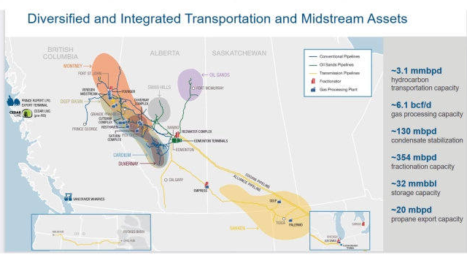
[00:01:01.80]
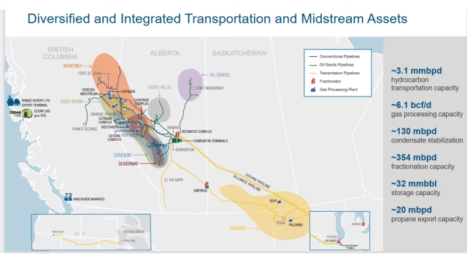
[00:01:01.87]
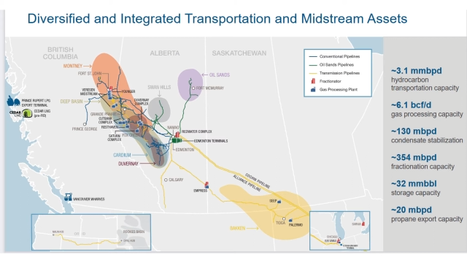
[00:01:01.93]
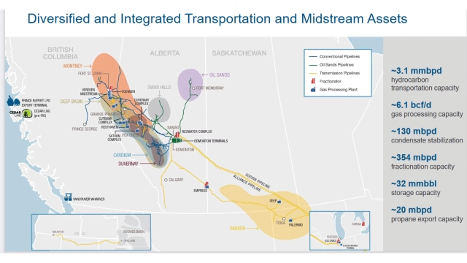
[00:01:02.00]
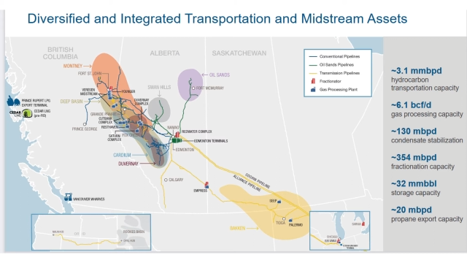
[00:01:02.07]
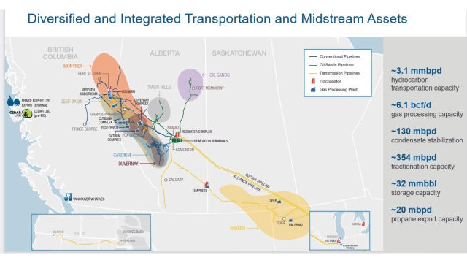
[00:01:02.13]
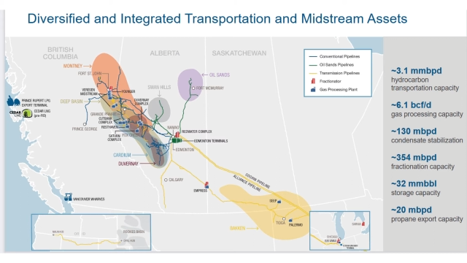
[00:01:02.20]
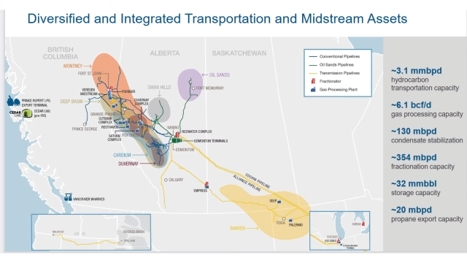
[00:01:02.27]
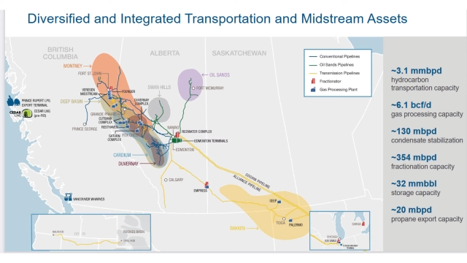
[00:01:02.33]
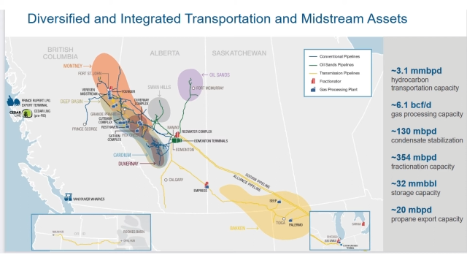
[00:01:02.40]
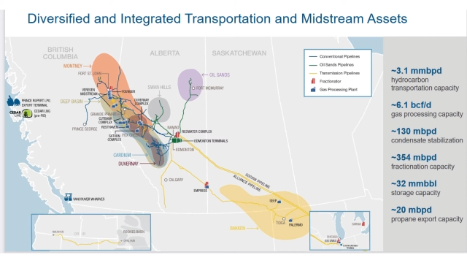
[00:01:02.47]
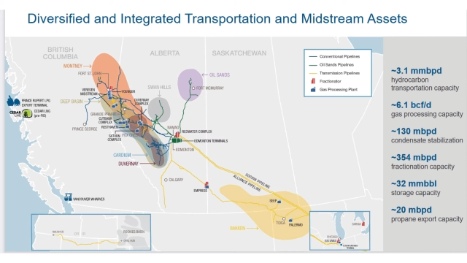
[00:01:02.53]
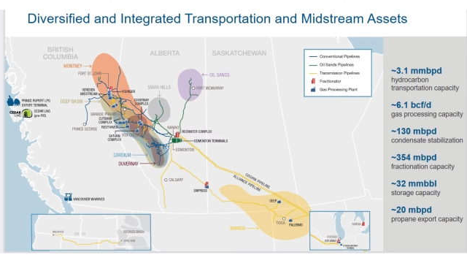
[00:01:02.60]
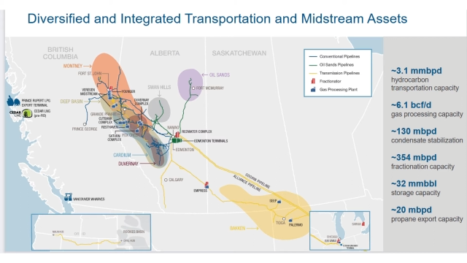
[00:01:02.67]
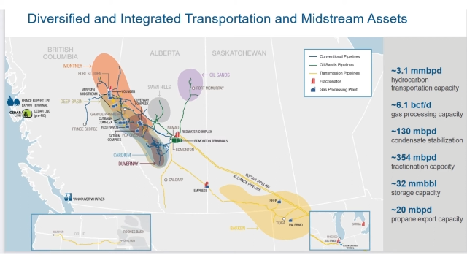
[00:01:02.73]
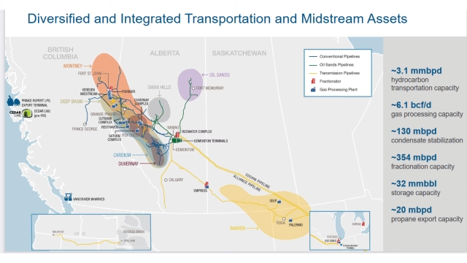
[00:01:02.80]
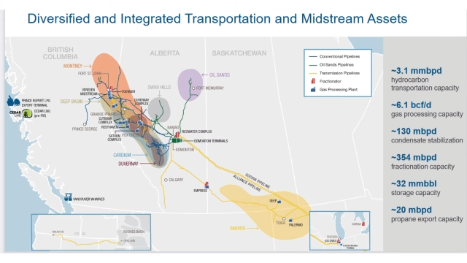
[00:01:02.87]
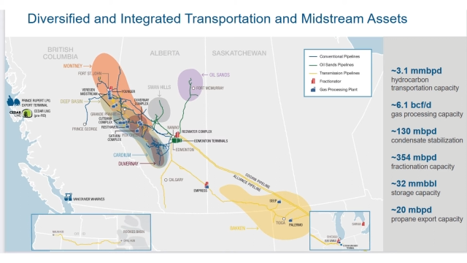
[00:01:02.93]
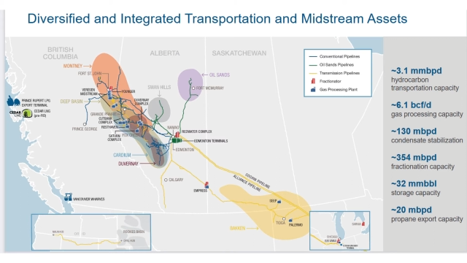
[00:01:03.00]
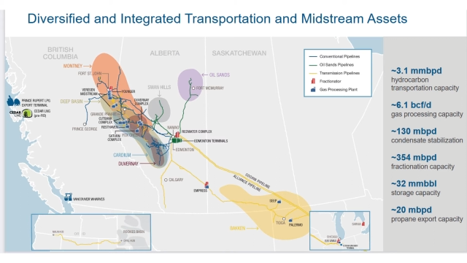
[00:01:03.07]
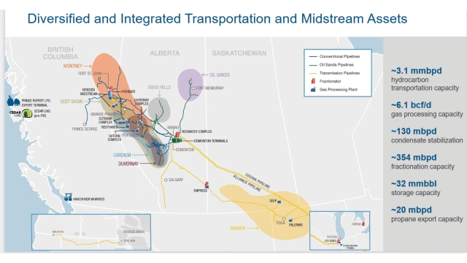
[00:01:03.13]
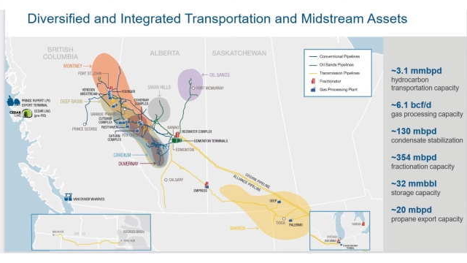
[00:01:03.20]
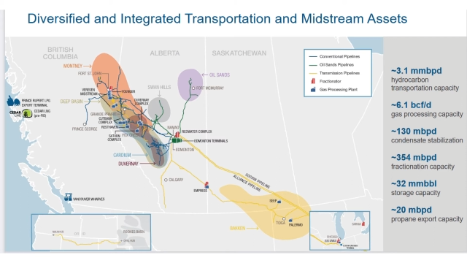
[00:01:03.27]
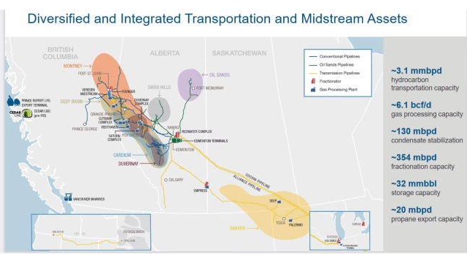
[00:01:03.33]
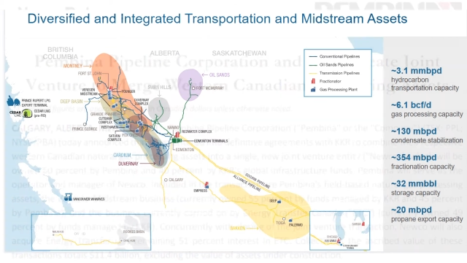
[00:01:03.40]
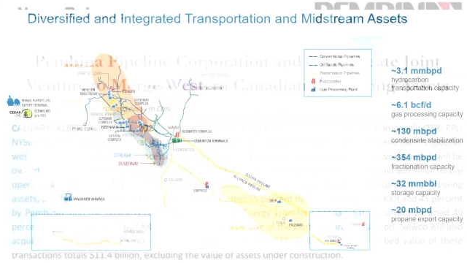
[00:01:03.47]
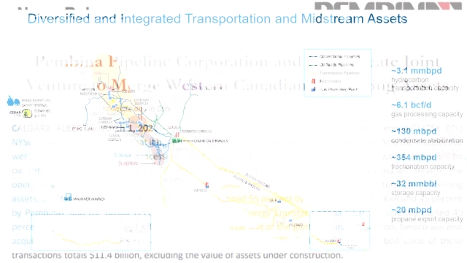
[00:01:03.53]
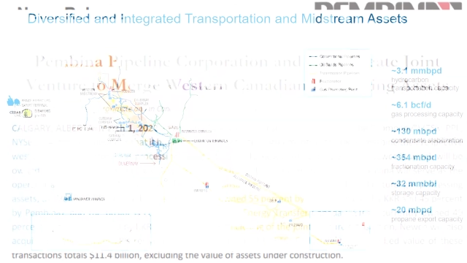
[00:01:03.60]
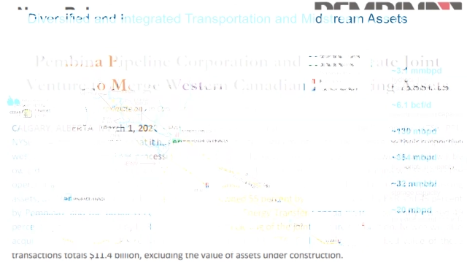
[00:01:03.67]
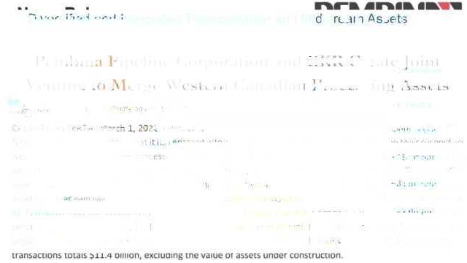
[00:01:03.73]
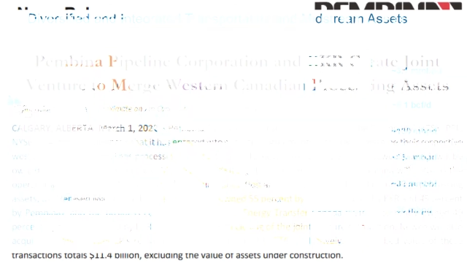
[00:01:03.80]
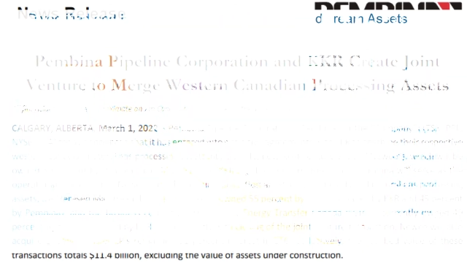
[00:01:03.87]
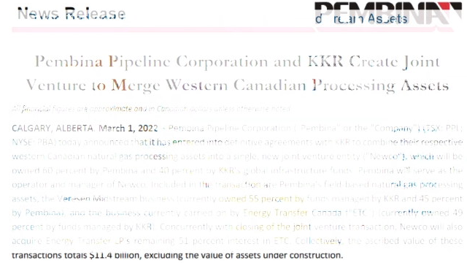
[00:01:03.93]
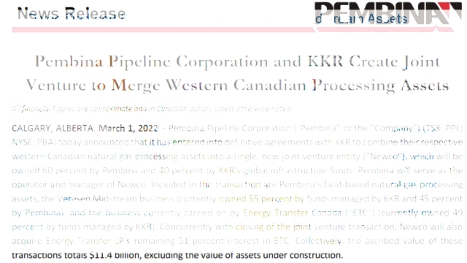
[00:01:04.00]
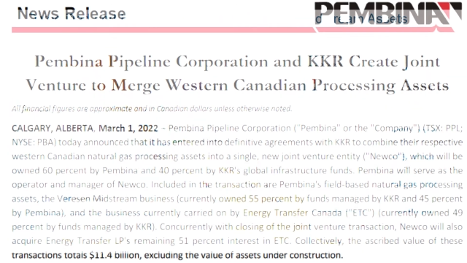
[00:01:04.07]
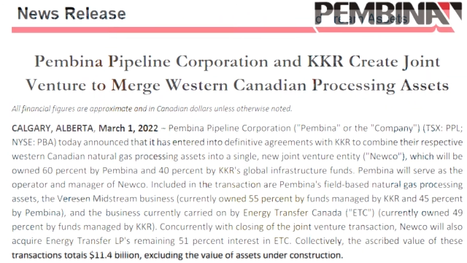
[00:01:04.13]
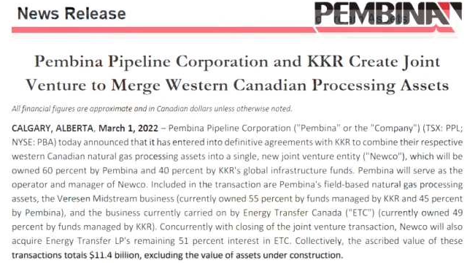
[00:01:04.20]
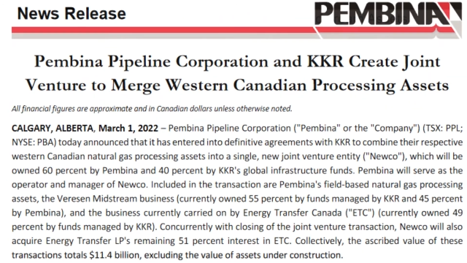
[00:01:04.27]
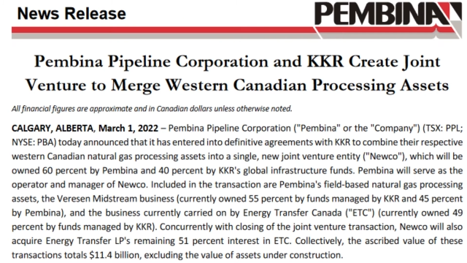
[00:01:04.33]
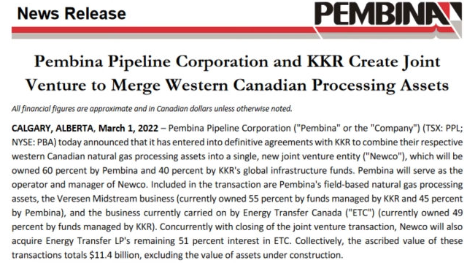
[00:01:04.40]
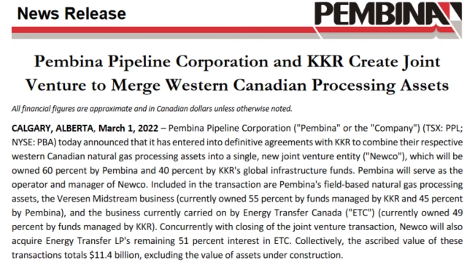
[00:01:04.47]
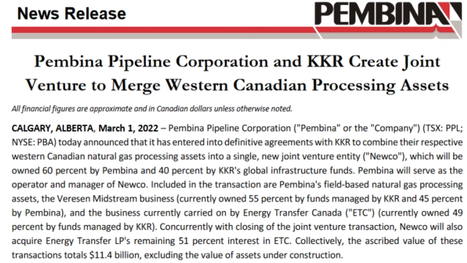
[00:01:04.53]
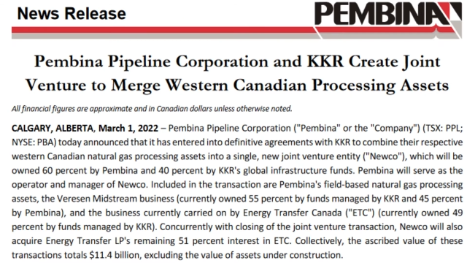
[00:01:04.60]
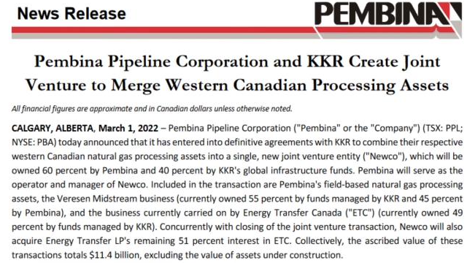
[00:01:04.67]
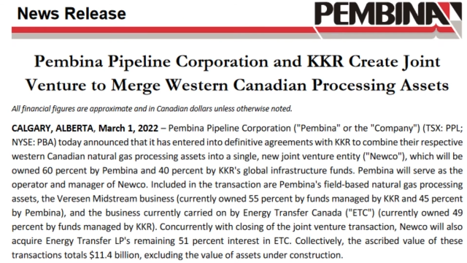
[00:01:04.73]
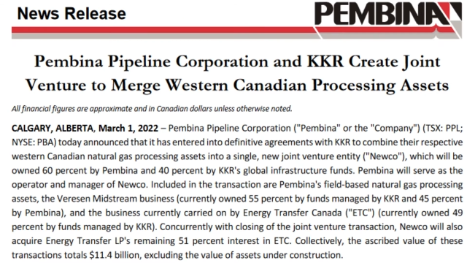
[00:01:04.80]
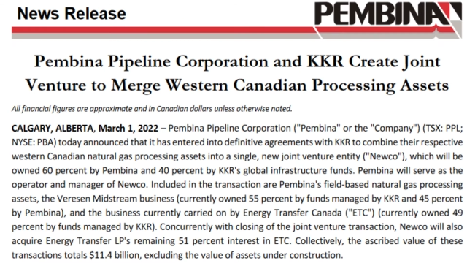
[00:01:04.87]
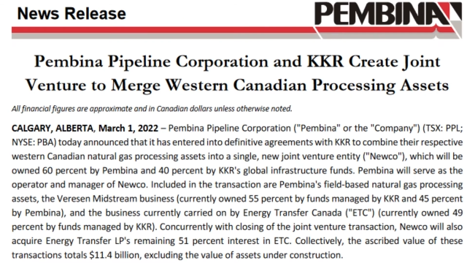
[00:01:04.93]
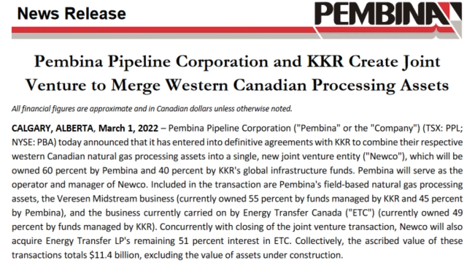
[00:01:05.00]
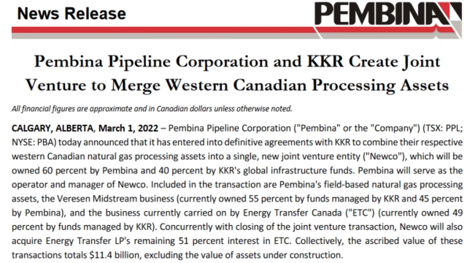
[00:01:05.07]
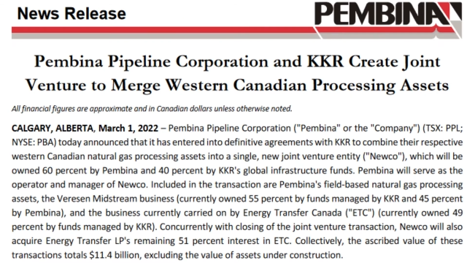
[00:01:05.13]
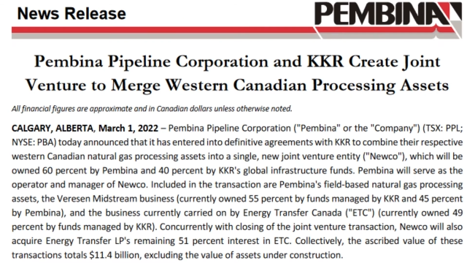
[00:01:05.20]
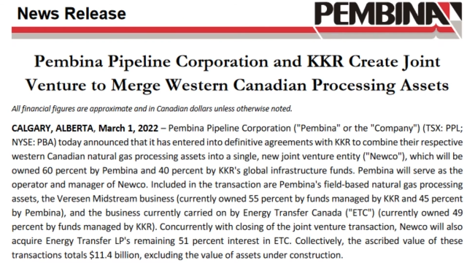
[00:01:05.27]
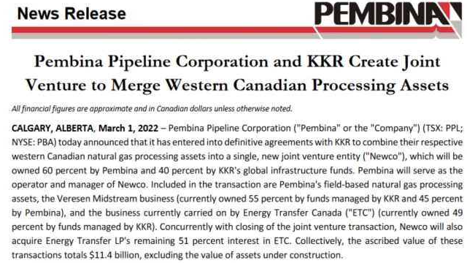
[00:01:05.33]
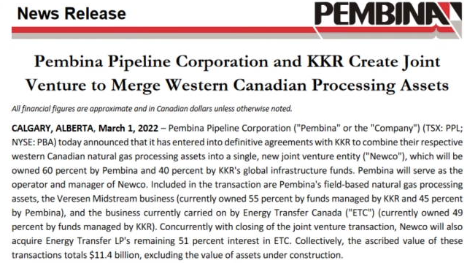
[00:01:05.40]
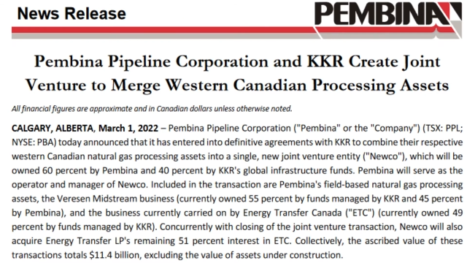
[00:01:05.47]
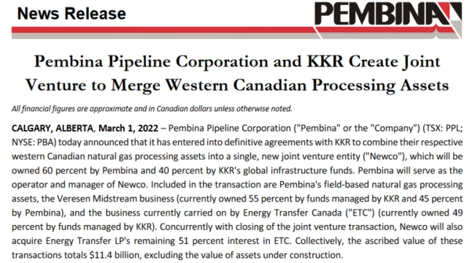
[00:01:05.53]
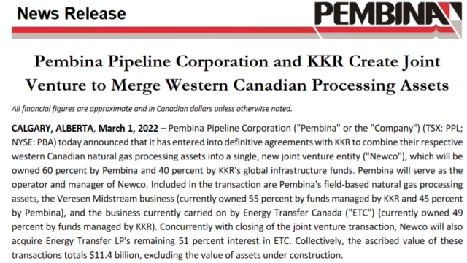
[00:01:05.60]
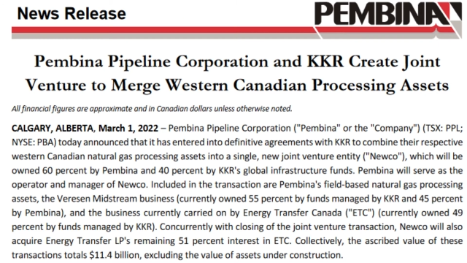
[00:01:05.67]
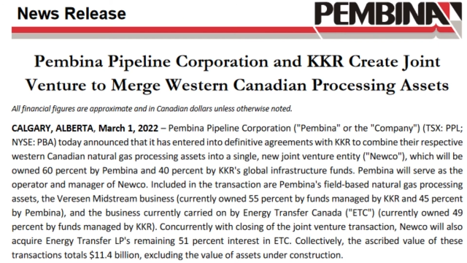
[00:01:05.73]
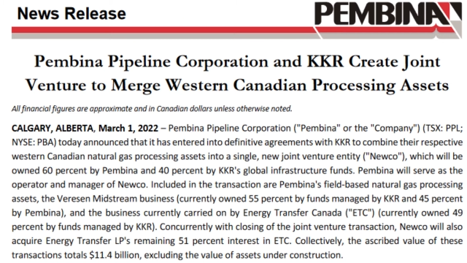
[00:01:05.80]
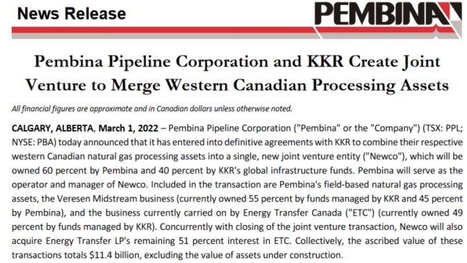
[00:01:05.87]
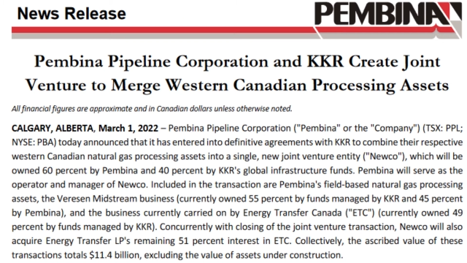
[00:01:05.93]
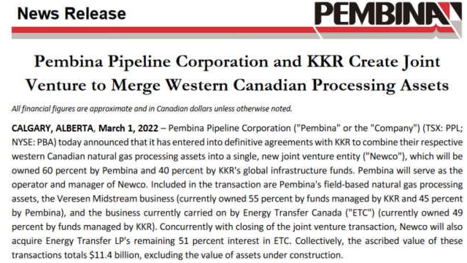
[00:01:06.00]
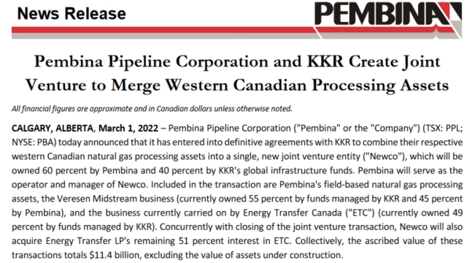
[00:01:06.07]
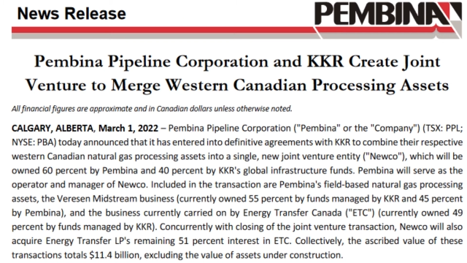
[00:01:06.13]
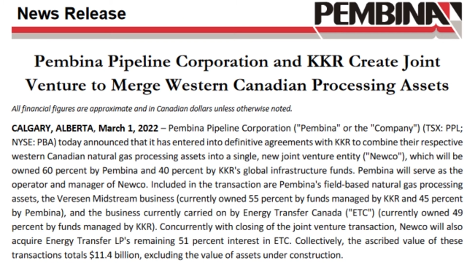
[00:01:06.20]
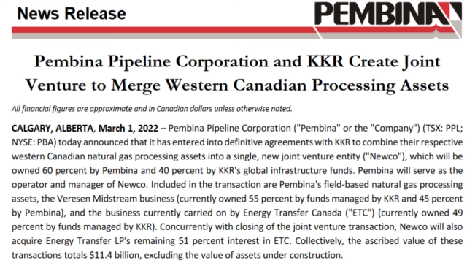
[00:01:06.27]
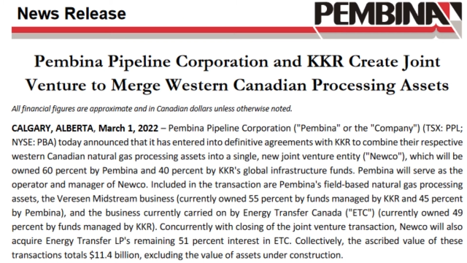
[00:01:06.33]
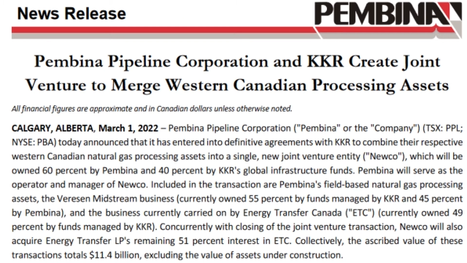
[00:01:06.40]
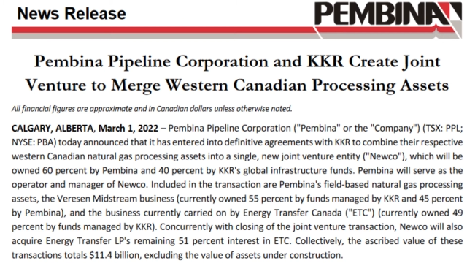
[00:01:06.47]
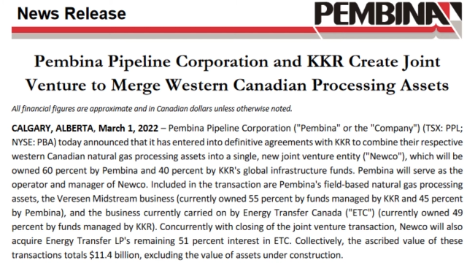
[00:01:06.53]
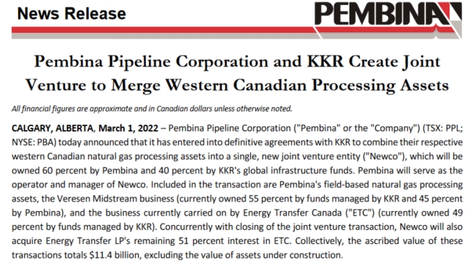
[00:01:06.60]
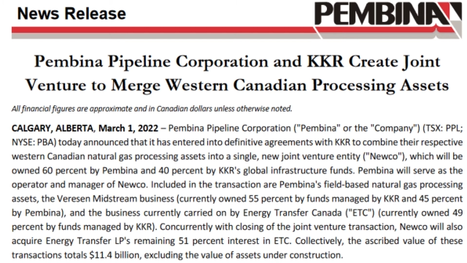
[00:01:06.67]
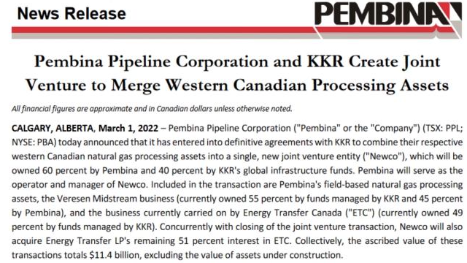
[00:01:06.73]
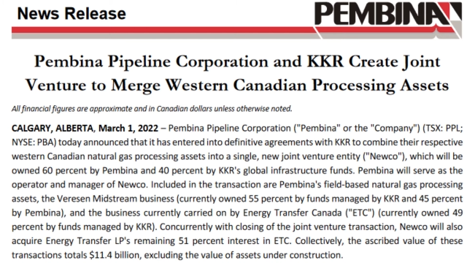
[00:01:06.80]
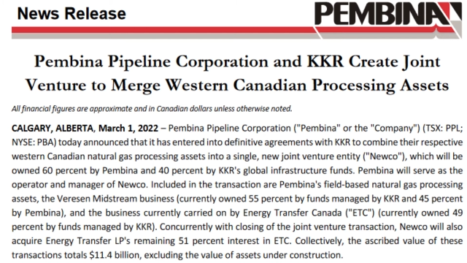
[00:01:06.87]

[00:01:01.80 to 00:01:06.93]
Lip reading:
No face is visible, so there are no lips to read.